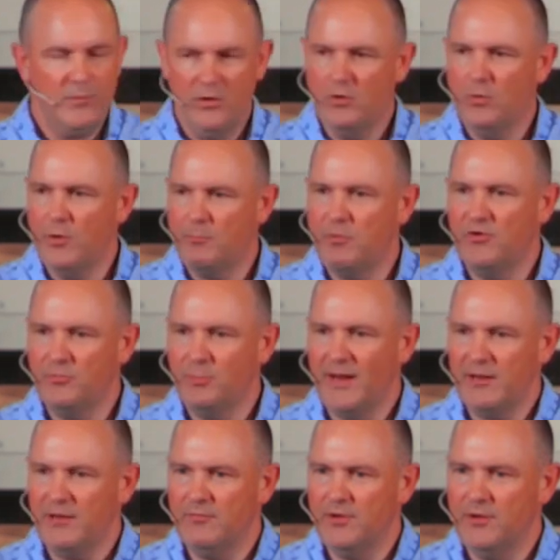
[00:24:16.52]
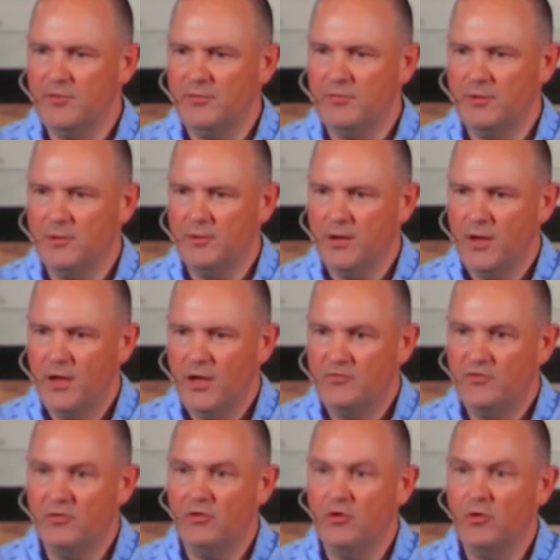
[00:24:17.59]
You know what perspective is?
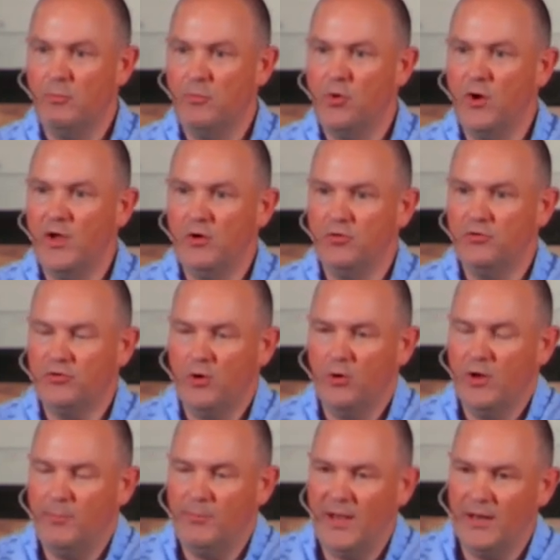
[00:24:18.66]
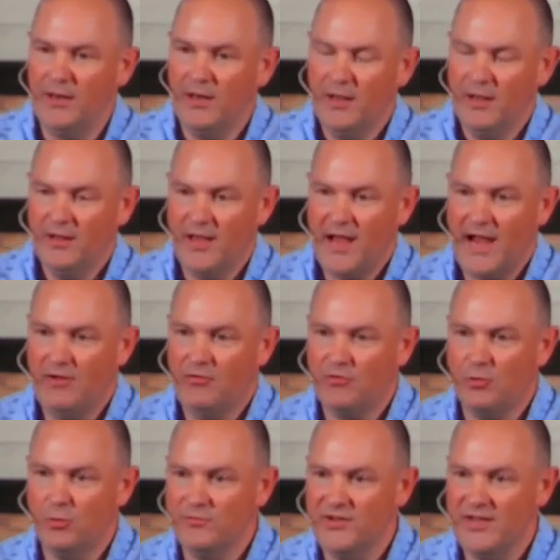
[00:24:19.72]
It's a little boy who showed up at the high
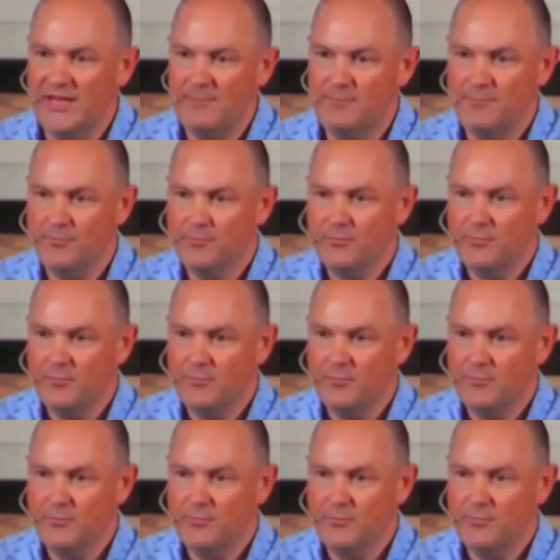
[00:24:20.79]
school team.